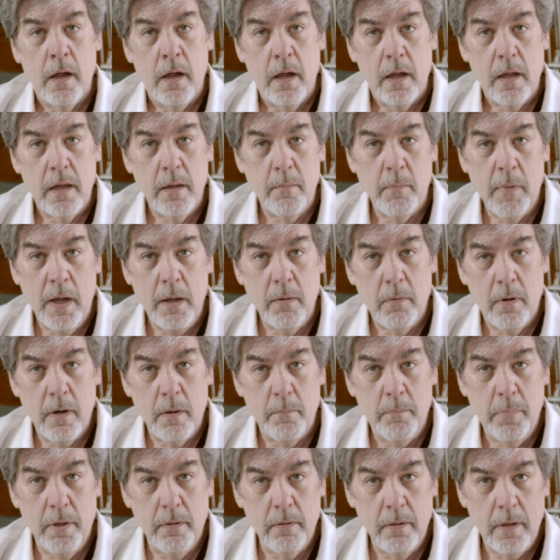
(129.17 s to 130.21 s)
You might want
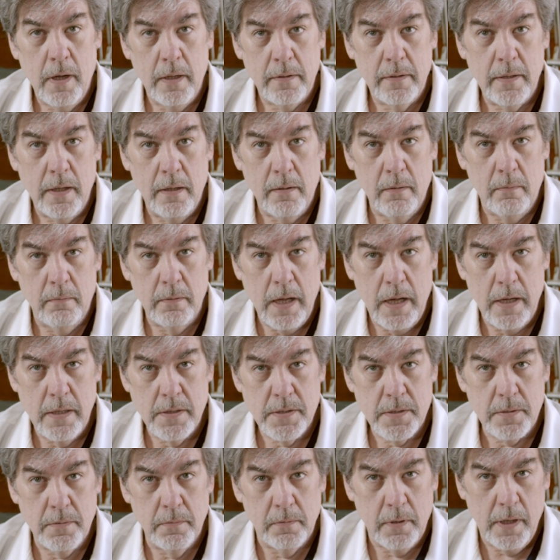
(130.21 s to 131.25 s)
to pull out that old high
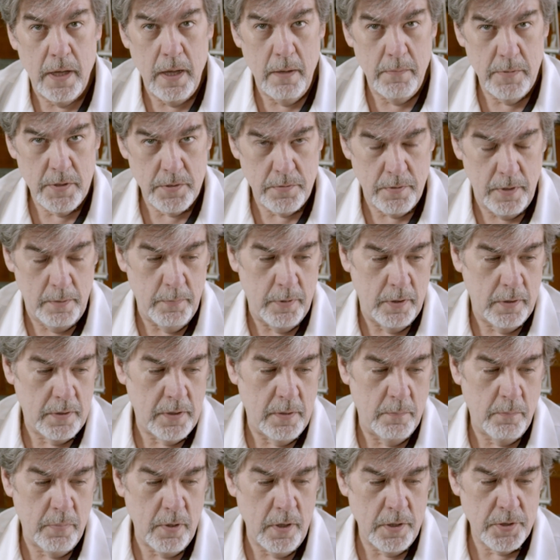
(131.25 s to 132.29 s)
school chemistry book
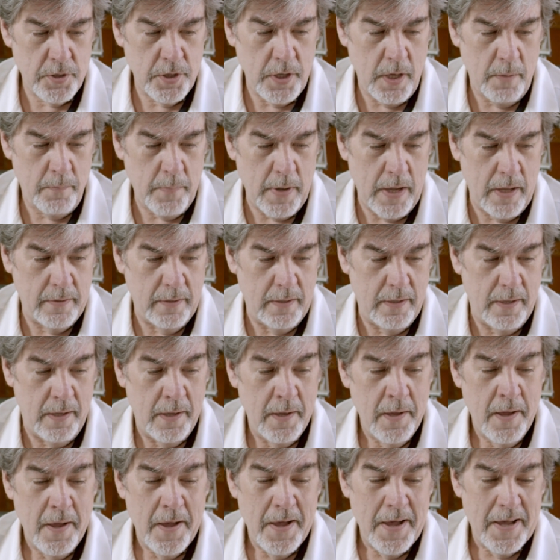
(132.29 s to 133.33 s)
to brush up on the
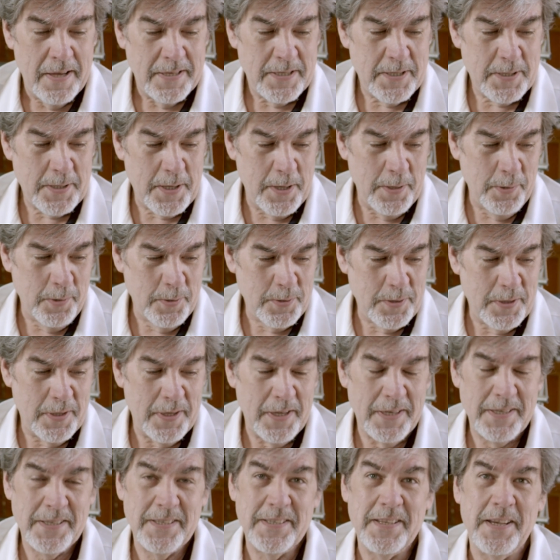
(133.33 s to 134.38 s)
skills
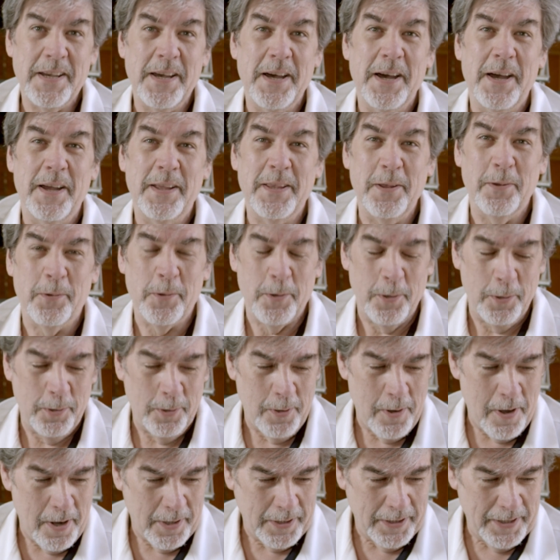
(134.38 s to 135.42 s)
that you learned
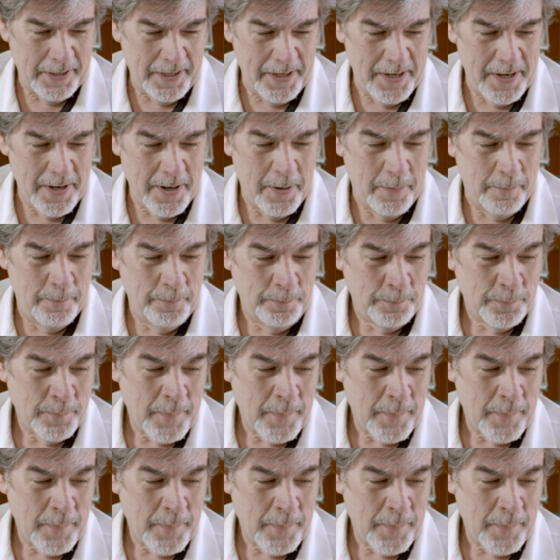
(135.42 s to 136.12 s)
long ago.